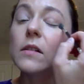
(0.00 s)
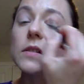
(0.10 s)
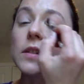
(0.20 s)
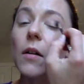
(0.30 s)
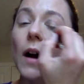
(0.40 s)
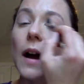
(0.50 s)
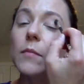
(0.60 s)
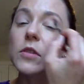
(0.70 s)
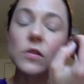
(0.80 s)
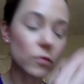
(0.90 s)
So
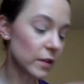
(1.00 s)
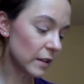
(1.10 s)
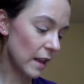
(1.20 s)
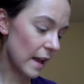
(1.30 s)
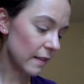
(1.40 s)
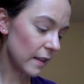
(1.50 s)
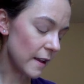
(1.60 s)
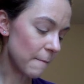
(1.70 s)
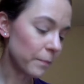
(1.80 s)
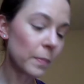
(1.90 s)
I'm just real
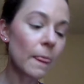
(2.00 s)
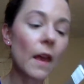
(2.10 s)
lightly